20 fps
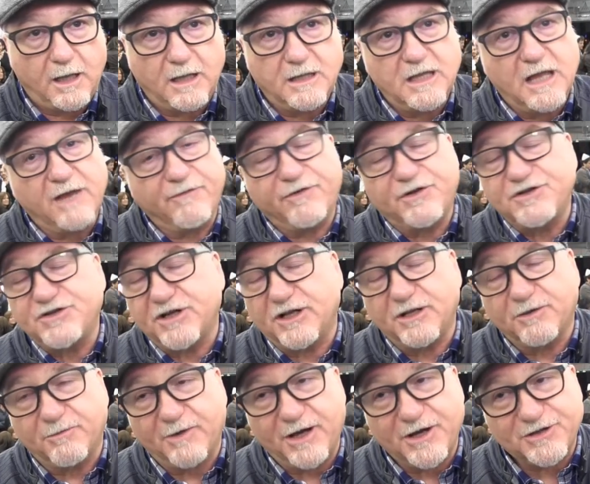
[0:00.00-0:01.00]
In every
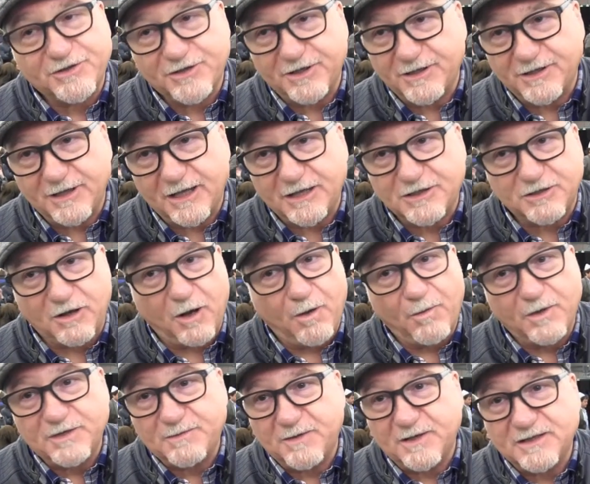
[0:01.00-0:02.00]
generation, it's
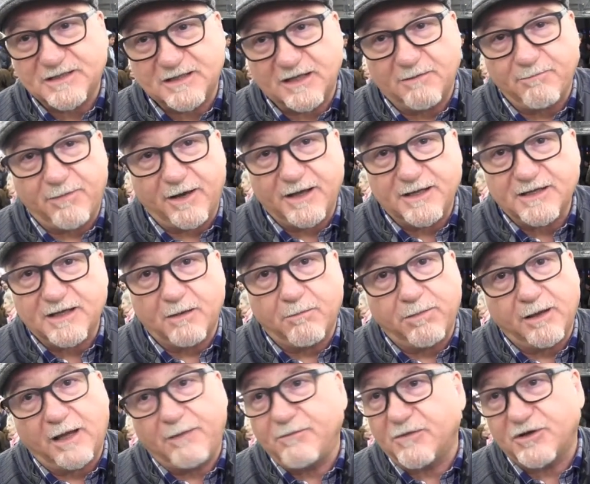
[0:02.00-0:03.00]
always been somebody
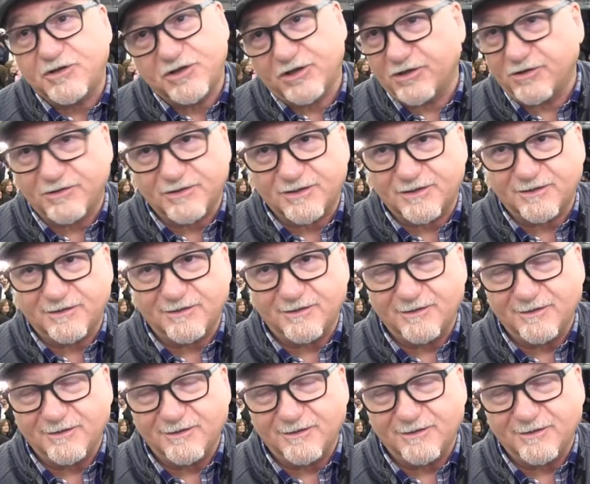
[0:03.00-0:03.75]
that'll blame the Jews